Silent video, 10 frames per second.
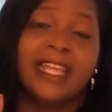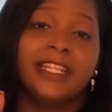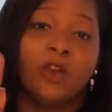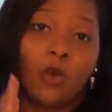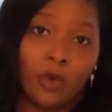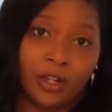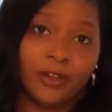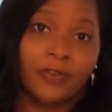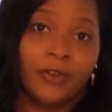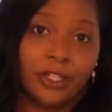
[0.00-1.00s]
And in
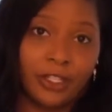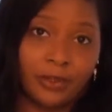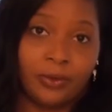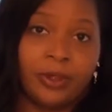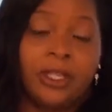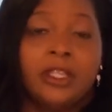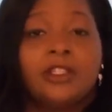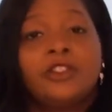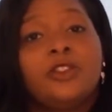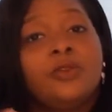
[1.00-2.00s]
order for you
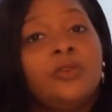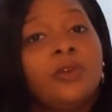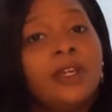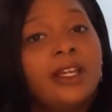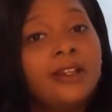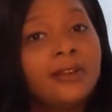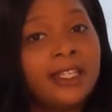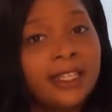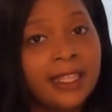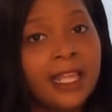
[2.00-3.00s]
to
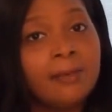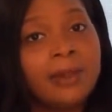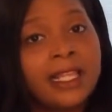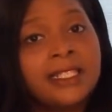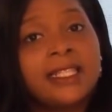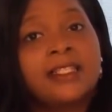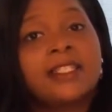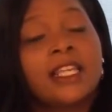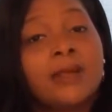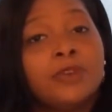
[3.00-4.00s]
get that blessing
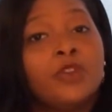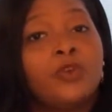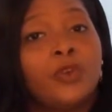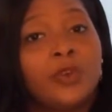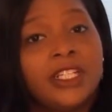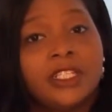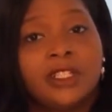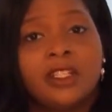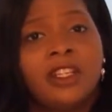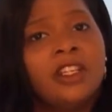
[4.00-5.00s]
to come to
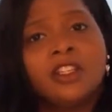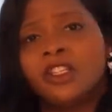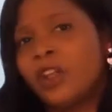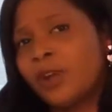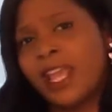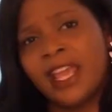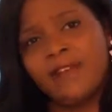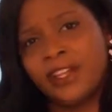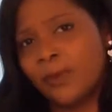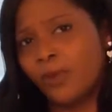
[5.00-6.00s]
fruition, you don't
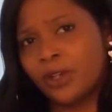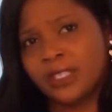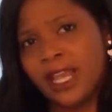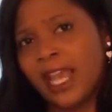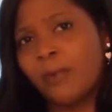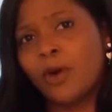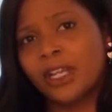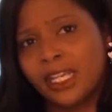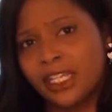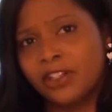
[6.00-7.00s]
have any more time or
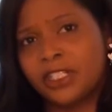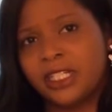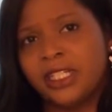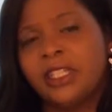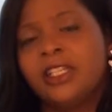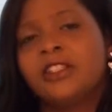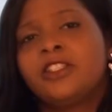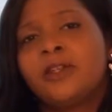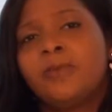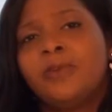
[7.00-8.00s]
energy
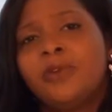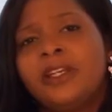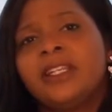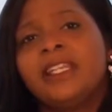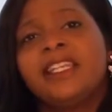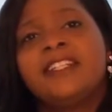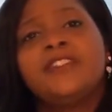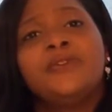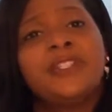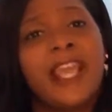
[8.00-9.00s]
to put
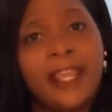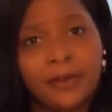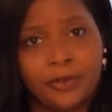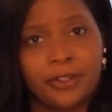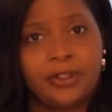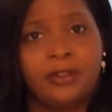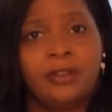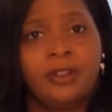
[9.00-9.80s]
into takers.